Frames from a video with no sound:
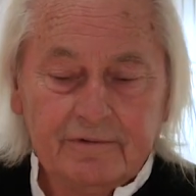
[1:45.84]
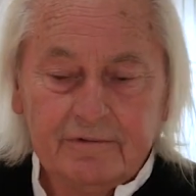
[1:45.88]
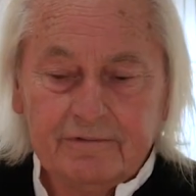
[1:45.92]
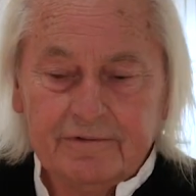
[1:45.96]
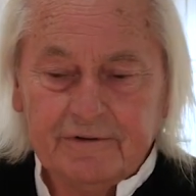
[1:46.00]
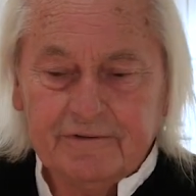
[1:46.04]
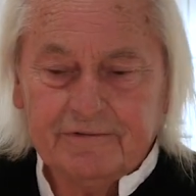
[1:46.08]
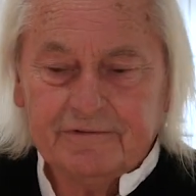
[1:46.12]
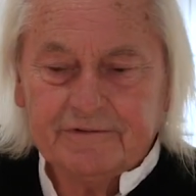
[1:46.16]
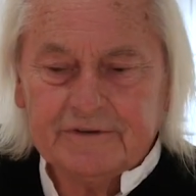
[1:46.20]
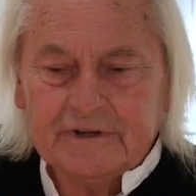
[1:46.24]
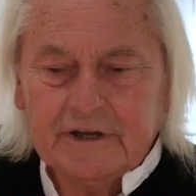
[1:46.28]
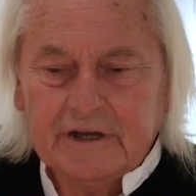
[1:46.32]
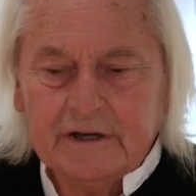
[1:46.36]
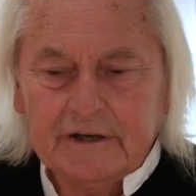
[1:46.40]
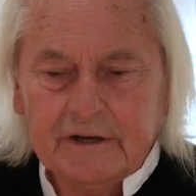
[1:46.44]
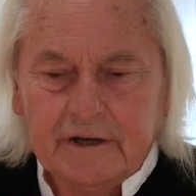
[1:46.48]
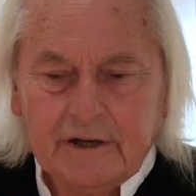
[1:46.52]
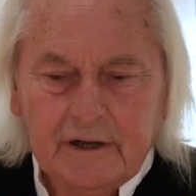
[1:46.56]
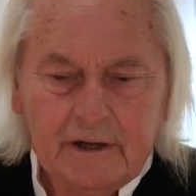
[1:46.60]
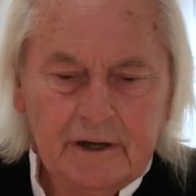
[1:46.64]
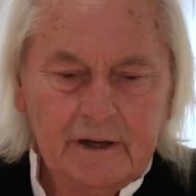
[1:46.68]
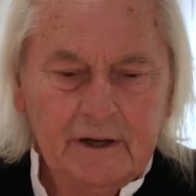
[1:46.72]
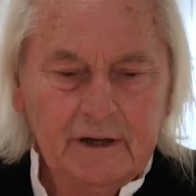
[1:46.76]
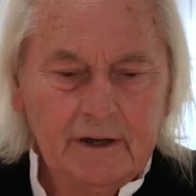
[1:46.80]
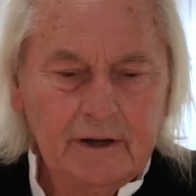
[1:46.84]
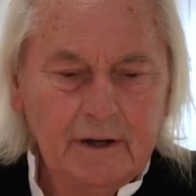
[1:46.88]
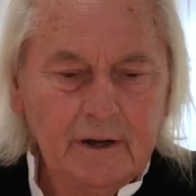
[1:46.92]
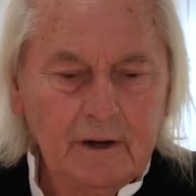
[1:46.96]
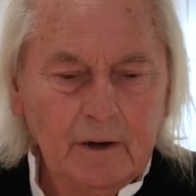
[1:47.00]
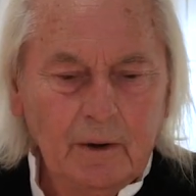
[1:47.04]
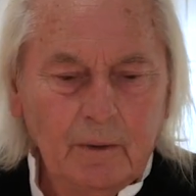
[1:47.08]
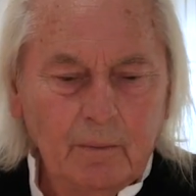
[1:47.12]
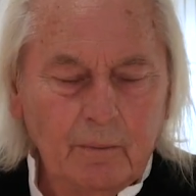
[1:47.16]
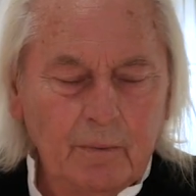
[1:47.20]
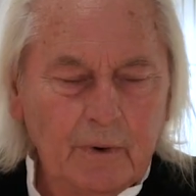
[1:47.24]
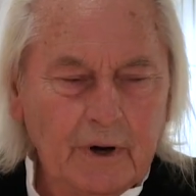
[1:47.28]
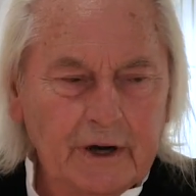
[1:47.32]
15
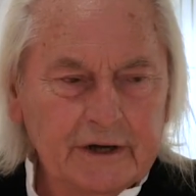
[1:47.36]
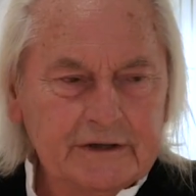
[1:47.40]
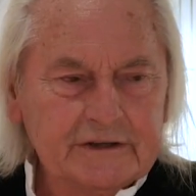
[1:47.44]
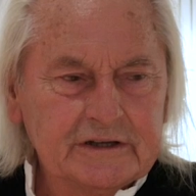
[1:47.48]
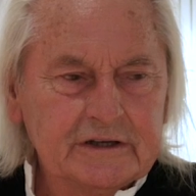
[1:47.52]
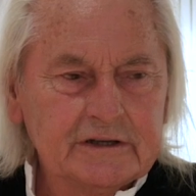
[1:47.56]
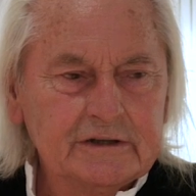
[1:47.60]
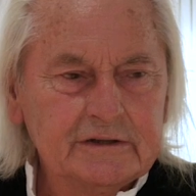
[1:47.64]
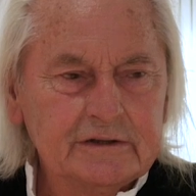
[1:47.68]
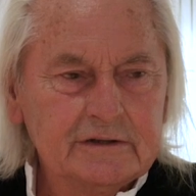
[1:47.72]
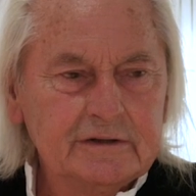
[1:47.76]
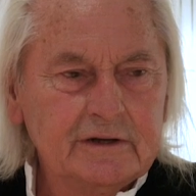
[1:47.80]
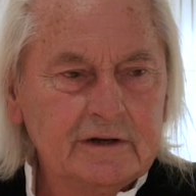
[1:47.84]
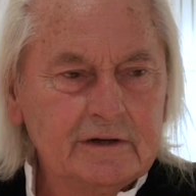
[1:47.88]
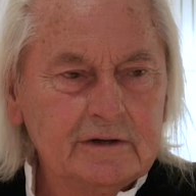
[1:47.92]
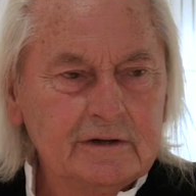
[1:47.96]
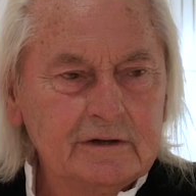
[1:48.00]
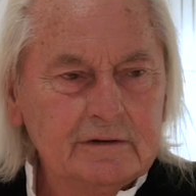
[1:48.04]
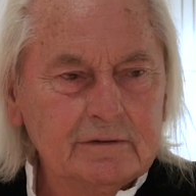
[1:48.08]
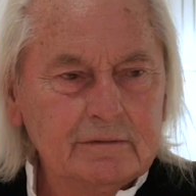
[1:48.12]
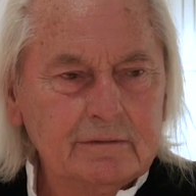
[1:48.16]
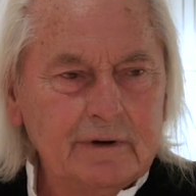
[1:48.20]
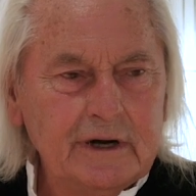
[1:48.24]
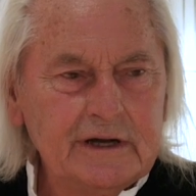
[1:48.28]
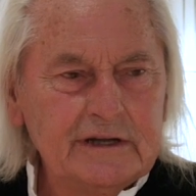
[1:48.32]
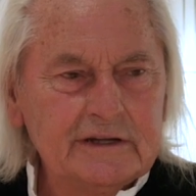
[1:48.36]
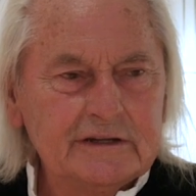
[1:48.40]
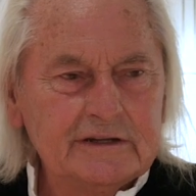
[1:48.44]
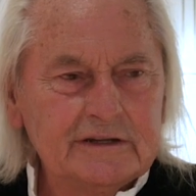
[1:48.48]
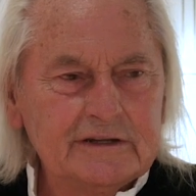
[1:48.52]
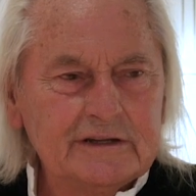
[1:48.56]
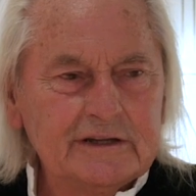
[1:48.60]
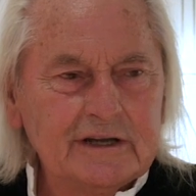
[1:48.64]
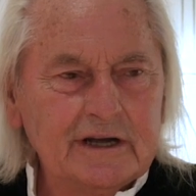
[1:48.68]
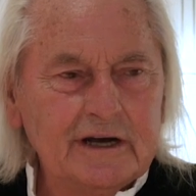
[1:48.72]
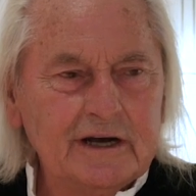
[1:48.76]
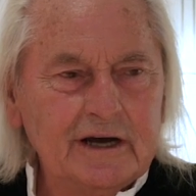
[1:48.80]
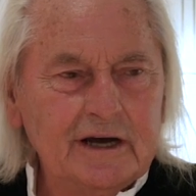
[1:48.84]
watt,
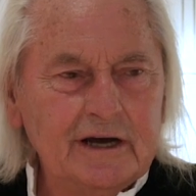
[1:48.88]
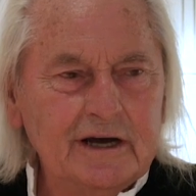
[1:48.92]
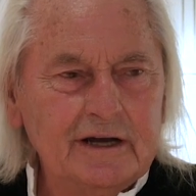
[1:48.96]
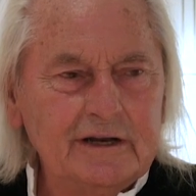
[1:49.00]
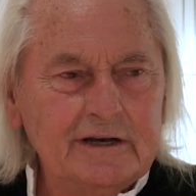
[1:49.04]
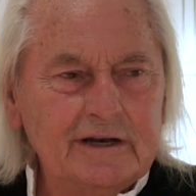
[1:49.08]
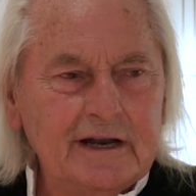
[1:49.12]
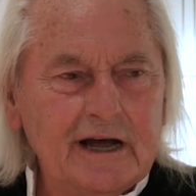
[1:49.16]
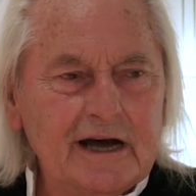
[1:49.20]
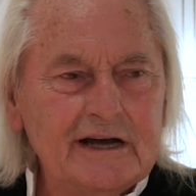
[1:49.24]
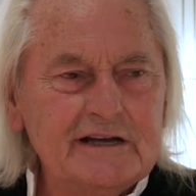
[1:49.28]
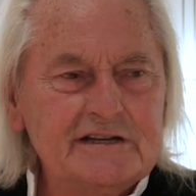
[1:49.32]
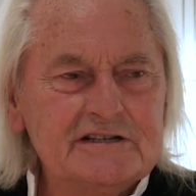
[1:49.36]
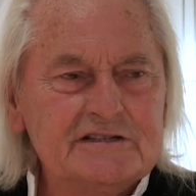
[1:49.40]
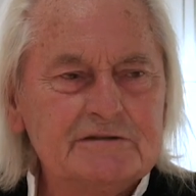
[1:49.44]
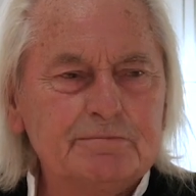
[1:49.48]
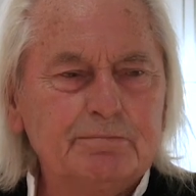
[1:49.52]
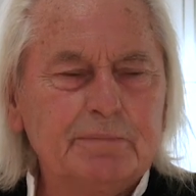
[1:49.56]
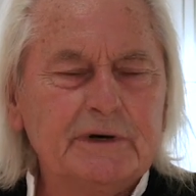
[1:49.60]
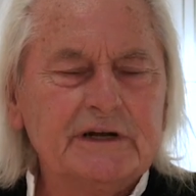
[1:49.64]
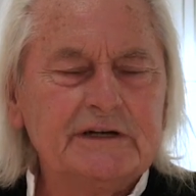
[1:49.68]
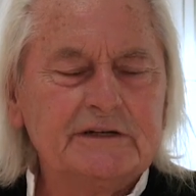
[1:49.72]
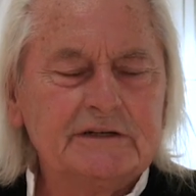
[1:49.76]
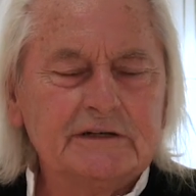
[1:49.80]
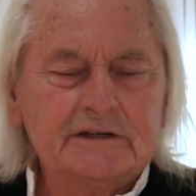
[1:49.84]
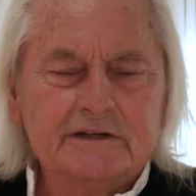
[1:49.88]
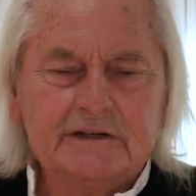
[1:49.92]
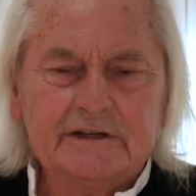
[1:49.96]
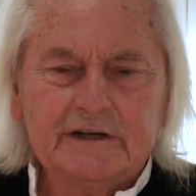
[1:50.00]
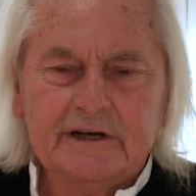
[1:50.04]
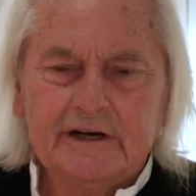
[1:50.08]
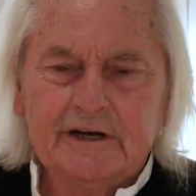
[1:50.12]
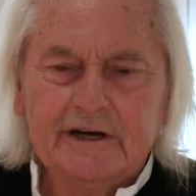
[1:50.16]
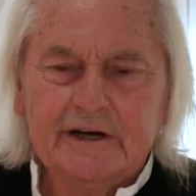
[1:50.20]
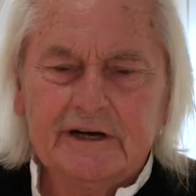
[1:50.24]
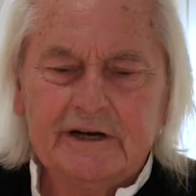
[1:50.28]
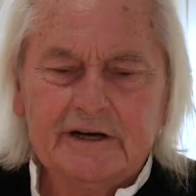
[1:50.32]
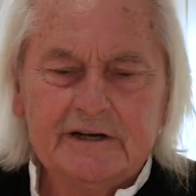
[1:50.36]
quite nice but
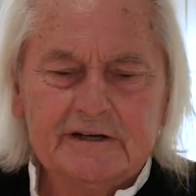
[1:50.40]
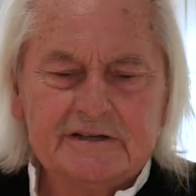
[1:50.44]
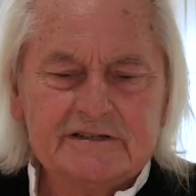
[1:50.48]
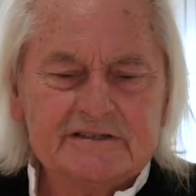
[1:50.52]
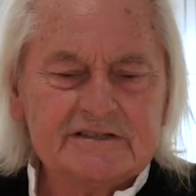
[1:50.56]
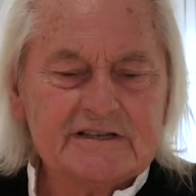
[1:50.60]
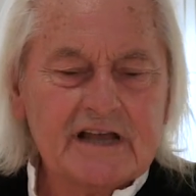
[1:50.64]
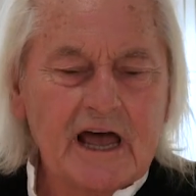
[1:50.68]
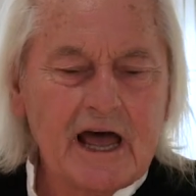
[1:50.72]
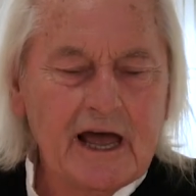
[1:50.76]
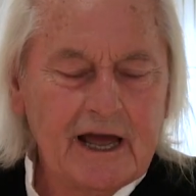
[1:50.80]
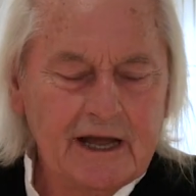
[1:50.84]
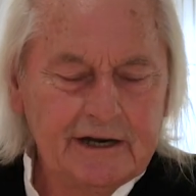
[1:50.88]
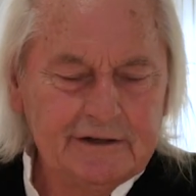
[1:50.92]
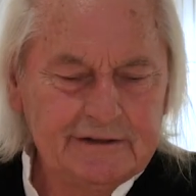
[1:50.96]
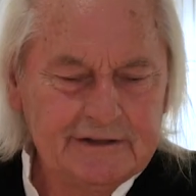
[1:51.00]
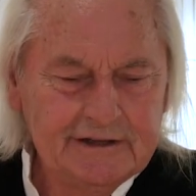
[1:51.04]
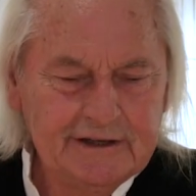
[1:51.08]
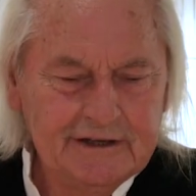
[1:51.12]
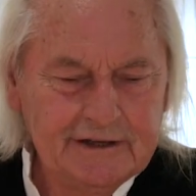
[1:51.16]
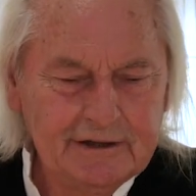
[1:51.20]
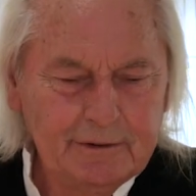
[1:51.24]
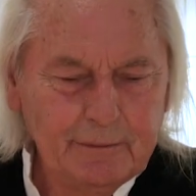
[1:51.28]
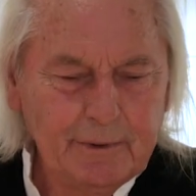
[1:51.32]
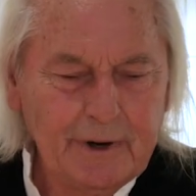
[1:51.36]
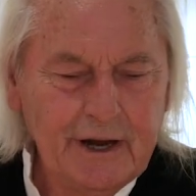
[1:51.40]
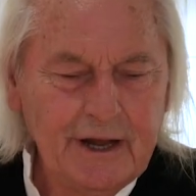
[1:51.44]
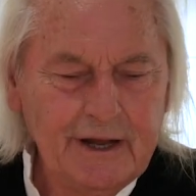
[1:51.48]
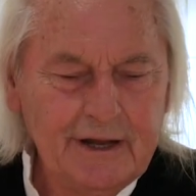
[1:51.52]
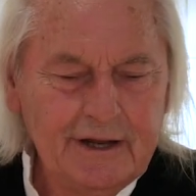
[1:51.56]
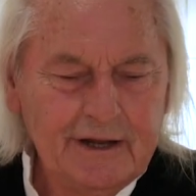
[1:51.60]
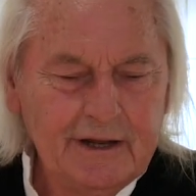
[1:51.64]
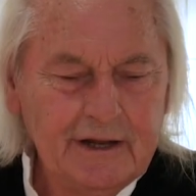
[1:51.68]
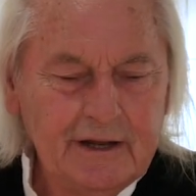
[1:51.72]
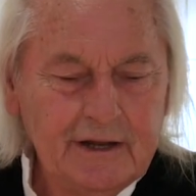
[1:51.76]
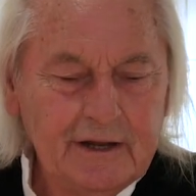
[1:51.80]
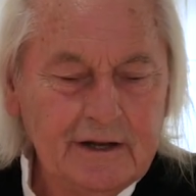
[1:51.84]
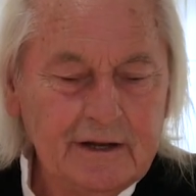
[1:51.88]
sad in a
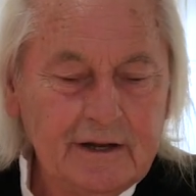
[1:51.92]
way.